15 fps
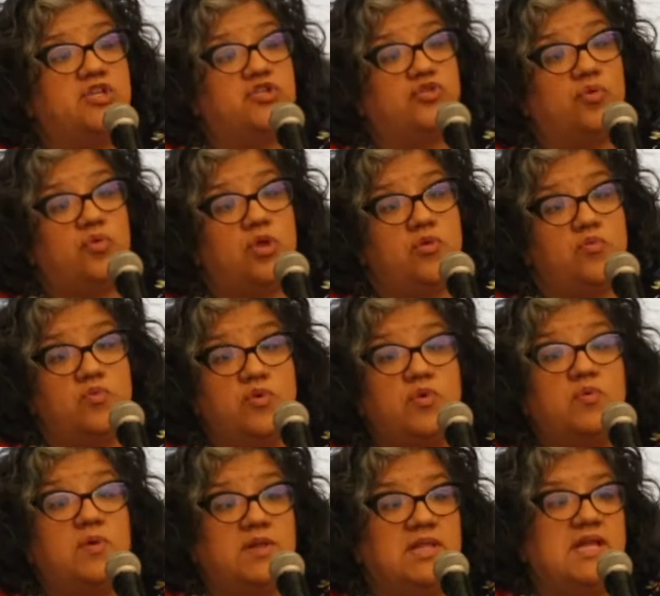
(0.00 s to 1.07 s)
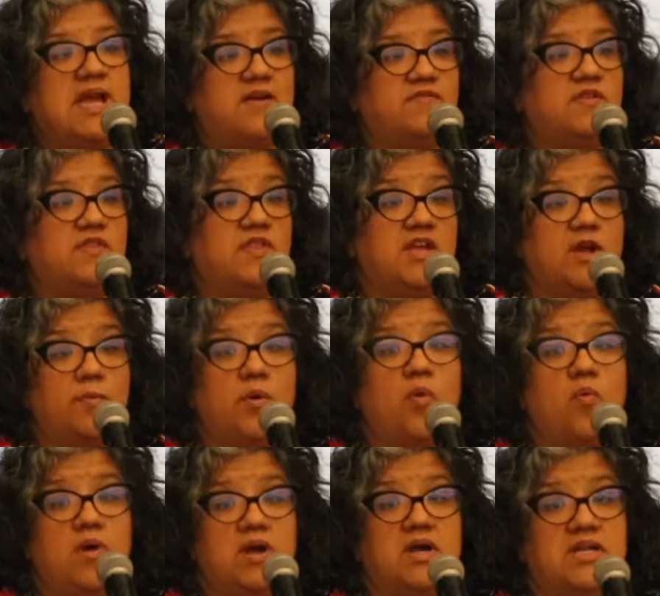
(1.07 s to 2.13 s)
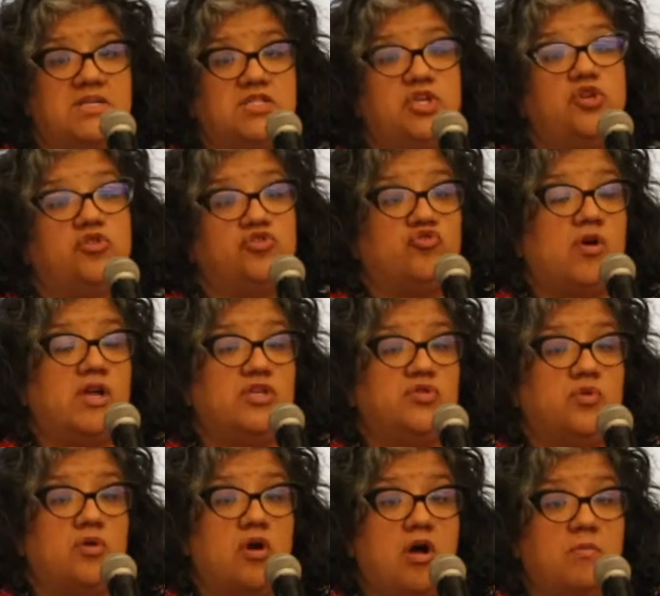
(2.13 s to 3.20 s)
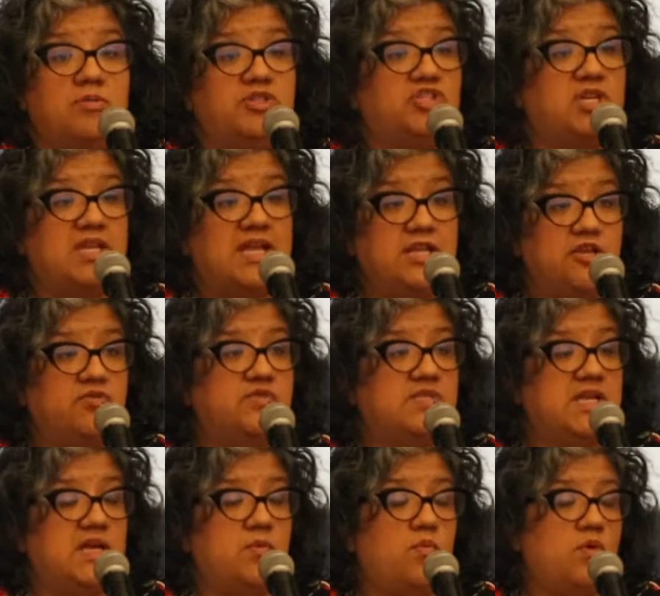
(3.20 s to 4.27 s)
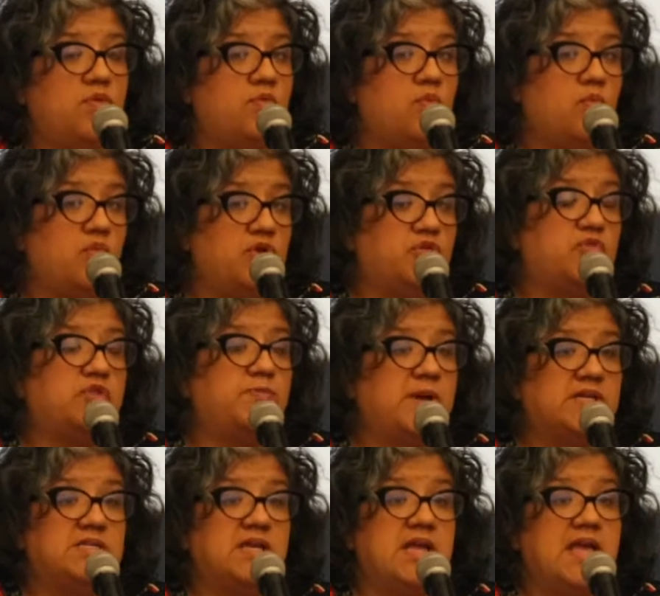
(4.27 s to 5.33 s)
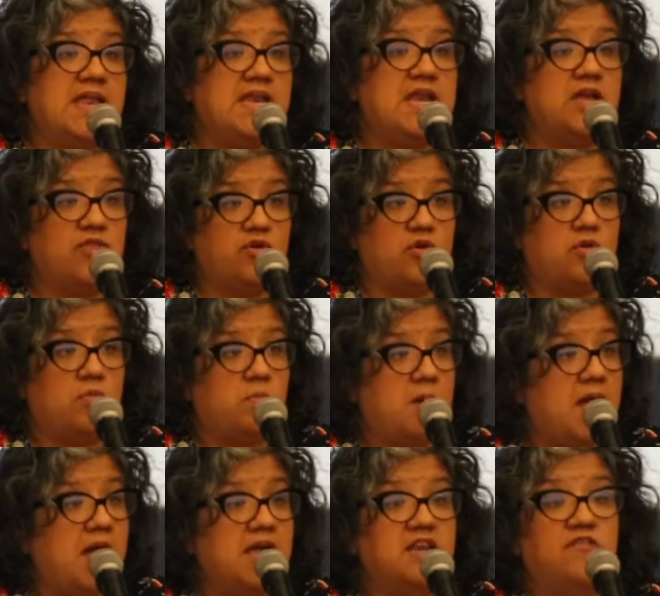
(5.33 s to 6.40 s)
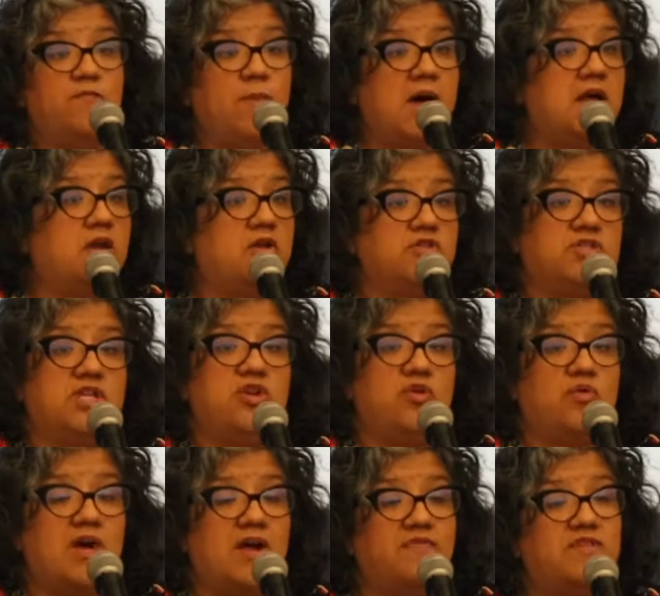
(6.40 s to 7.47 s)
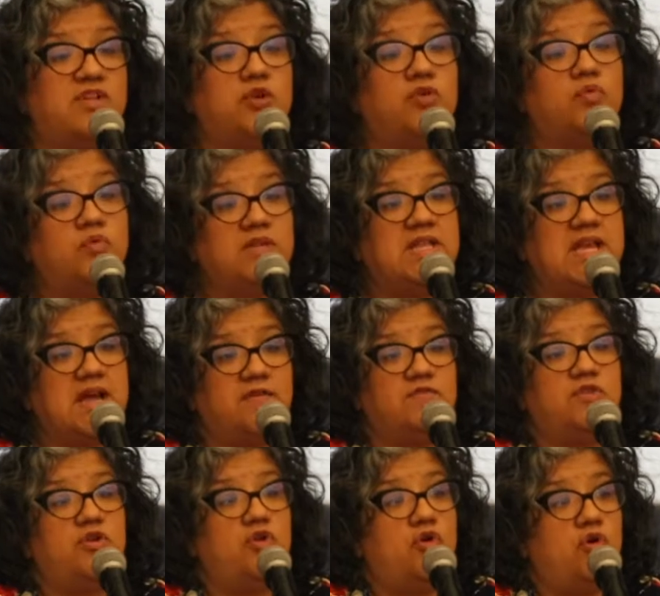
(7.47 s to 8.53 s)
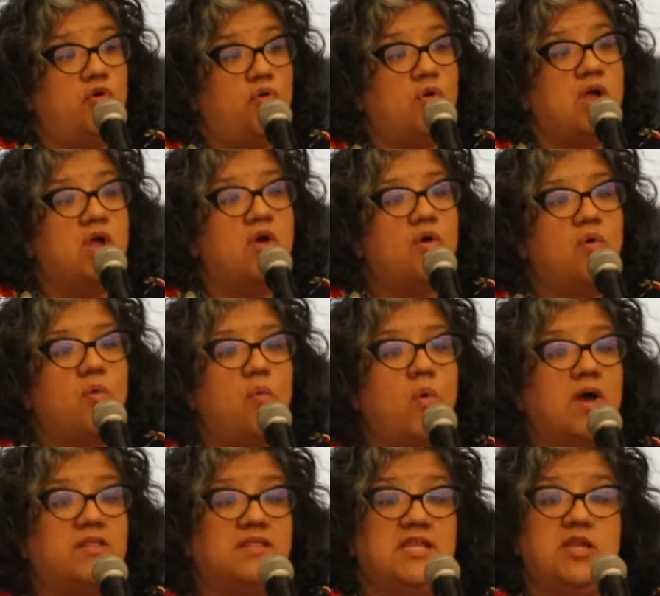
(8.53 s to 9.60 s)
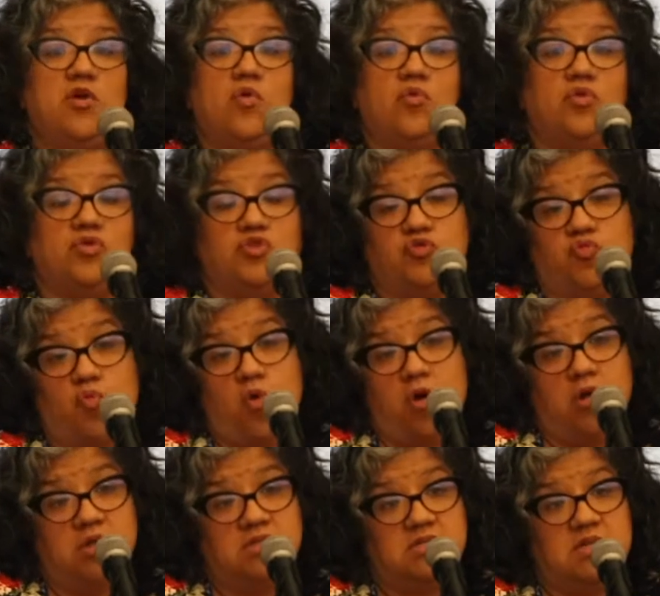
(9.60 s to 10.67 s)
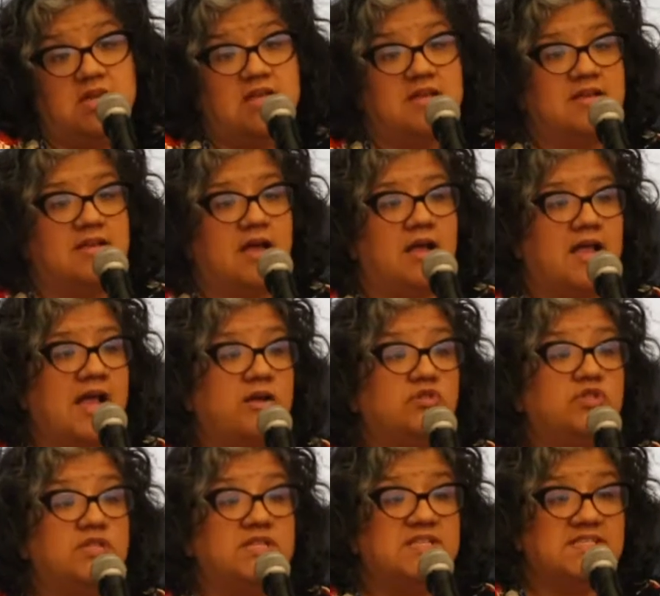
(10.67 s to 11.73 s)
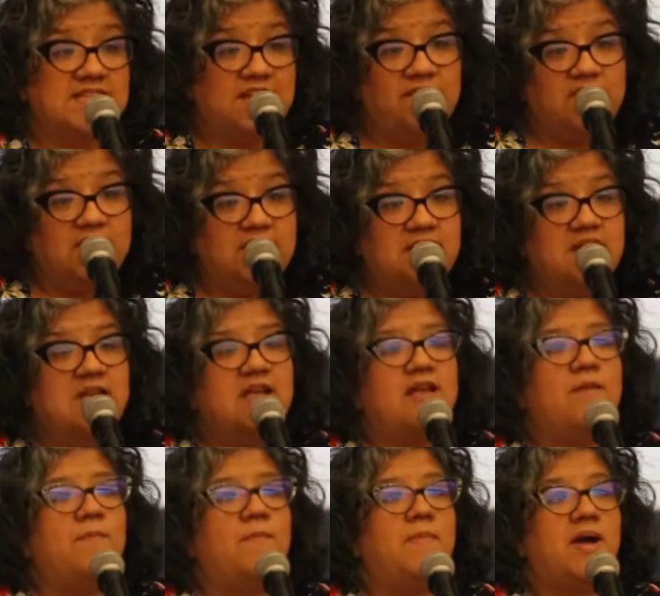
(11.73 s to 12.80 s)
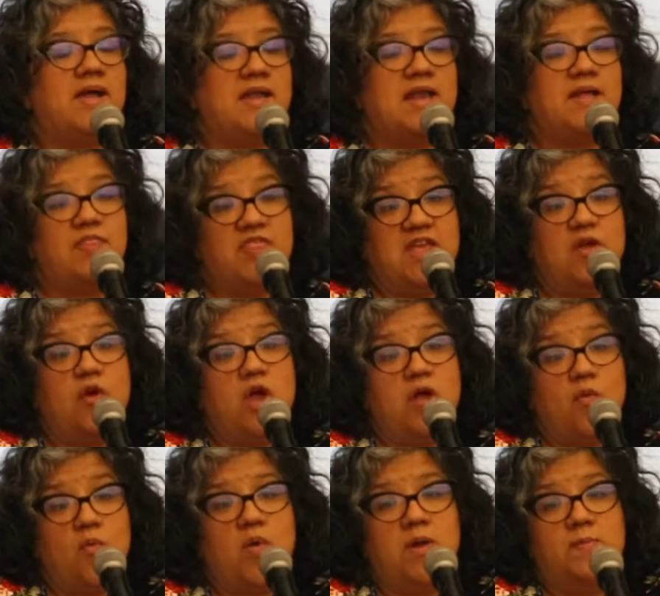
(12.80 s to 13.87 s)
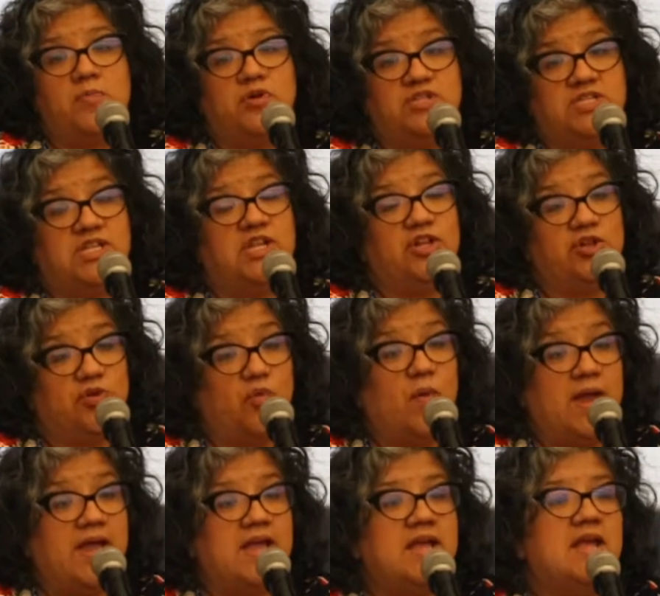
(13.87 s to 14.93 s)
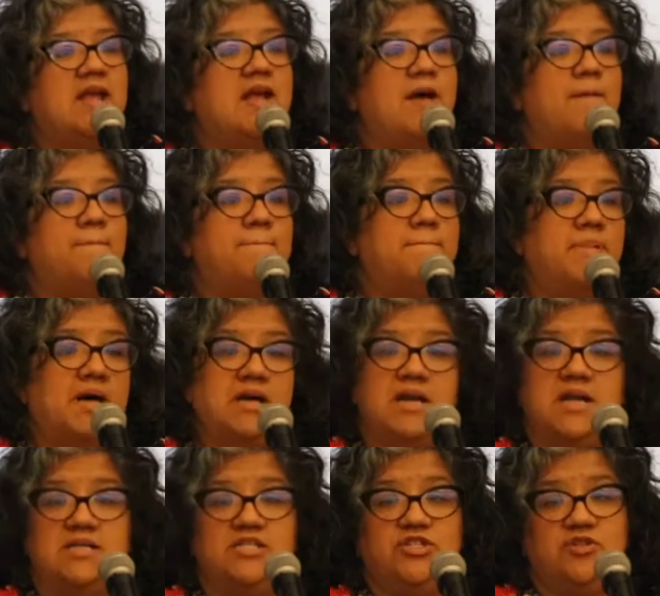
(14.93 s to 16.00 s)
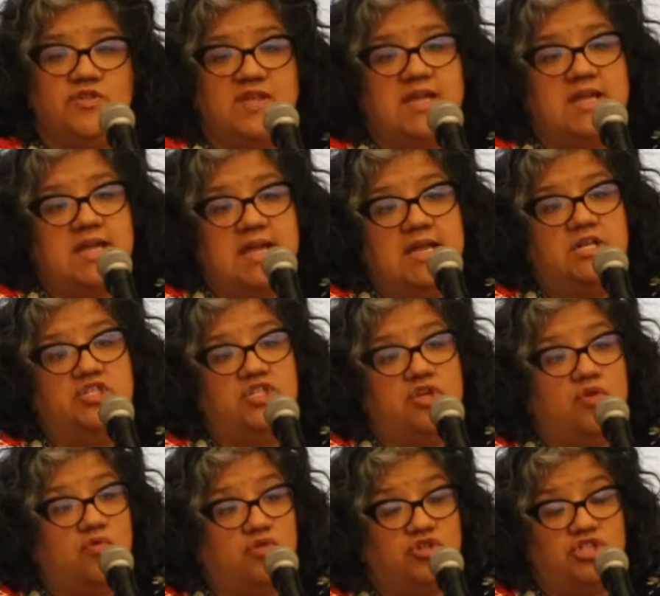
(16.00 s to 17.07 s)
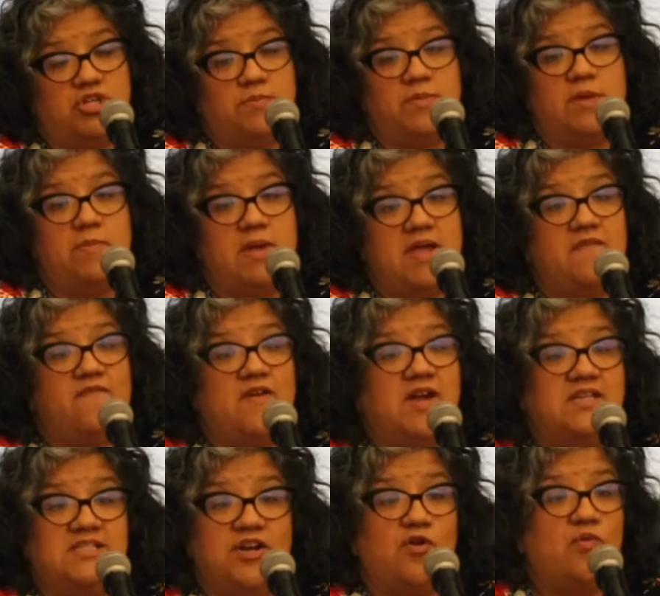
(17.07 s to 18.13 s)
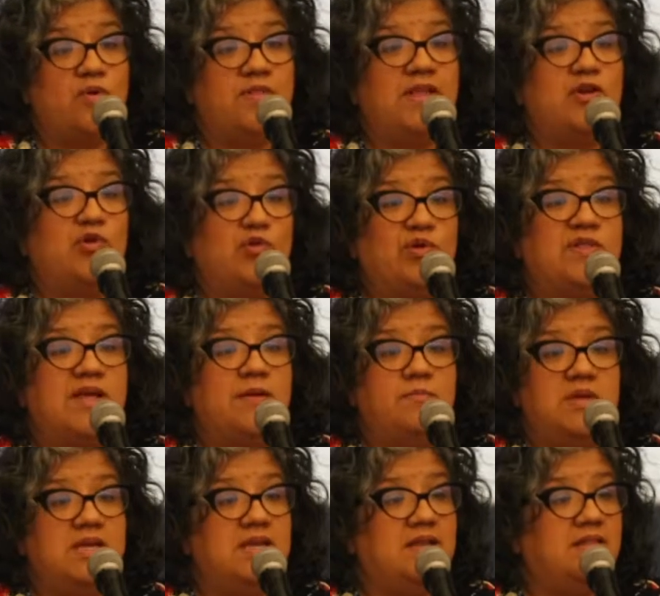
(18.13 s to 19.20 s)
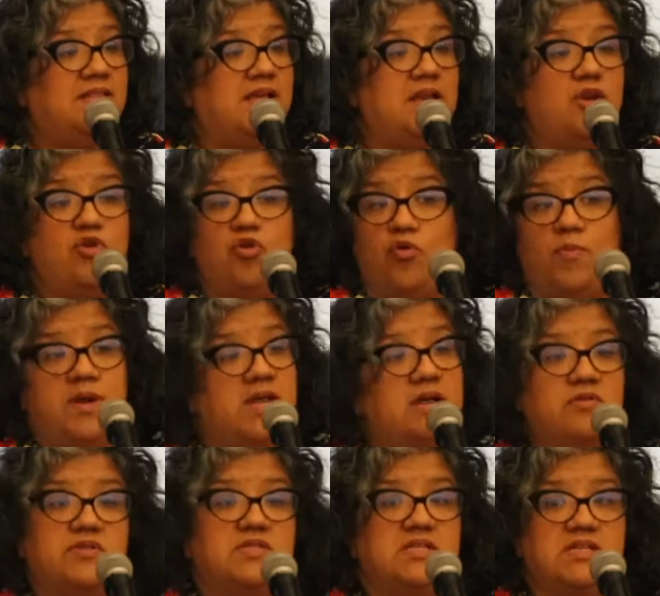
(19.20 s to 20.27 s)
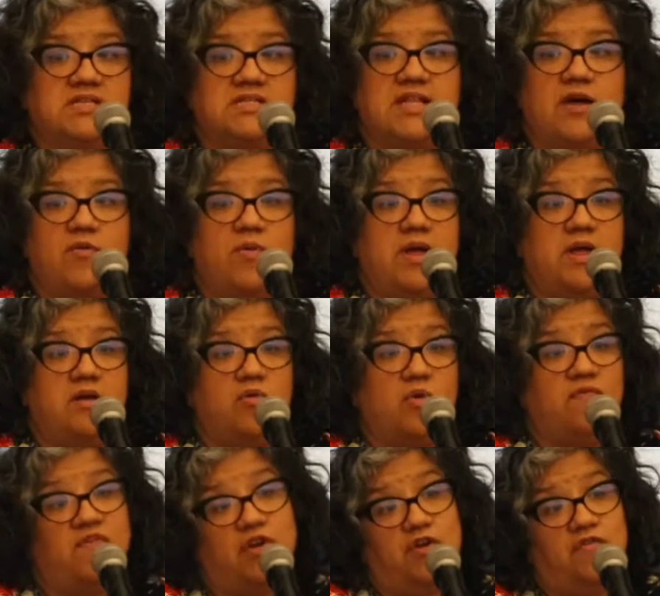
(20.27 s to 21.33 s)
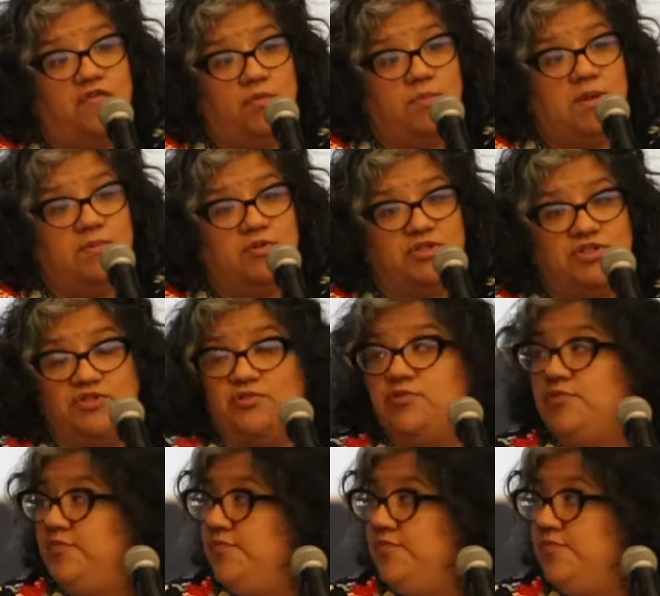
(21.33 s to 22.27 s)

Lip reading: So we really have to think about what it is that you're trying to accomplish. And like you say, with respect to any other kind of bylaws that you're crafting, you really have to know what the owners want. A council of 7 might think in one particular way, but until they engage the ownership, they may find out when they go to that meeting that nobody else thinks that way, or very few people do.